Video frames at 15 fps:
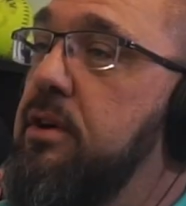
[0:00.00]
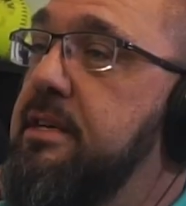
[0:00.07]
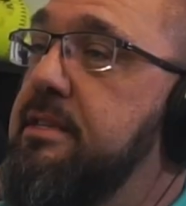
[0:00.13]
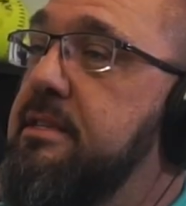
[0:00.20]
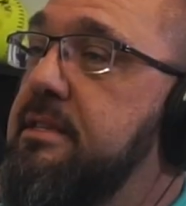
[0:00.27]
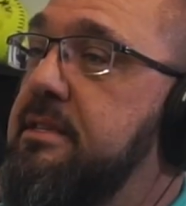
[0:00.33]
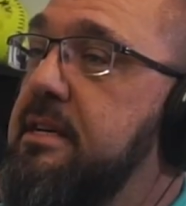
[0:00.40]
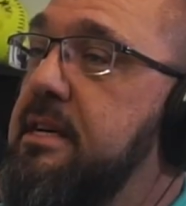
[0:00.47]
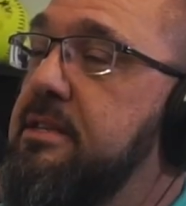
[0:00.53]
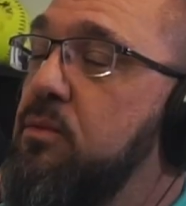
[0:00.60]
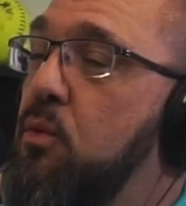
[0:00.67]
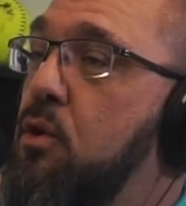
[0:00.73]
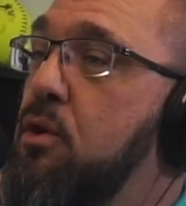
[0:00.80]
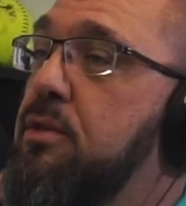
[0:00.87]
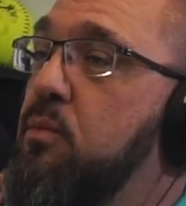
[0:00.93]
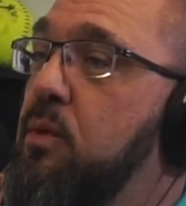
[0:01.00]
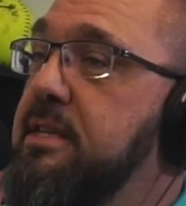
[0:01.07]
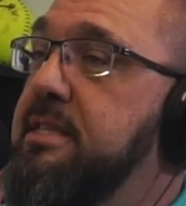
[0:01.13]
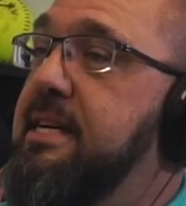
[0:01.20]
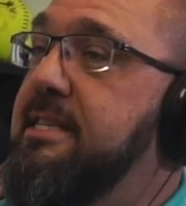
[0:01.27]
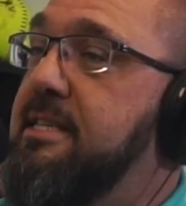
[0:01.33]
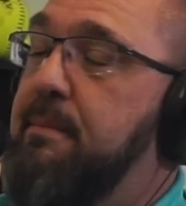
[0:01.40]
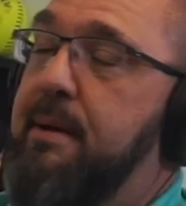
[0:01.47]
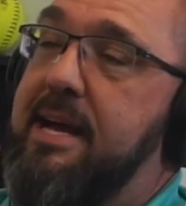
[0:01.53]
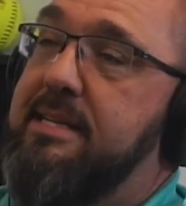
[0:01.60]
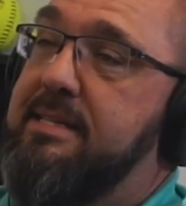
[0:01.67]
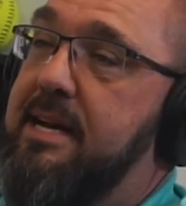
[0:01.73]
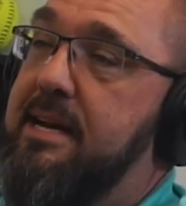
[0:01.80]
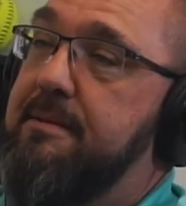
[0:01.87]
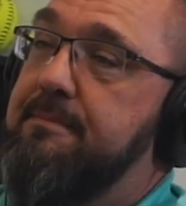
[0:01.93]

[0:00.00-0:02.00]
his worth once he gets the pads on.